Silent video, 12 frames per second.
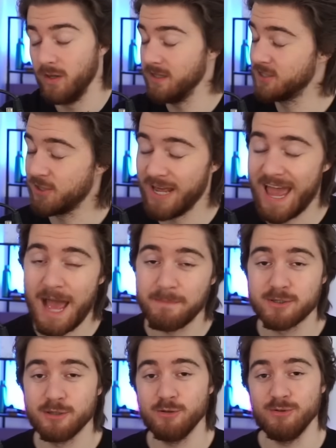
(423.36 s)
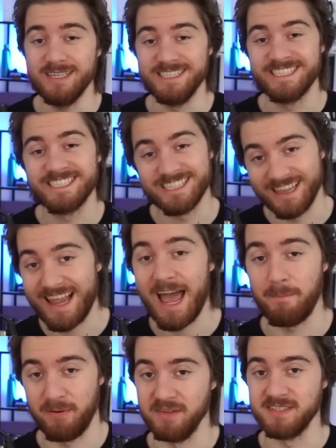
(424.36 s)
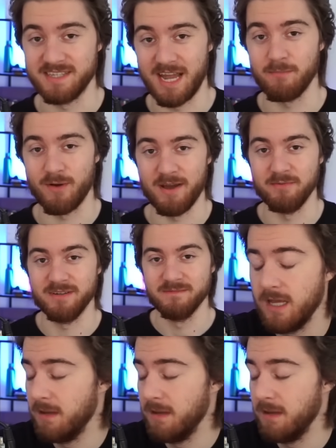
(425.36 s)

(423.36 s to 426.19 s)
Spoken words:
it's gonna absolutely slap this time round.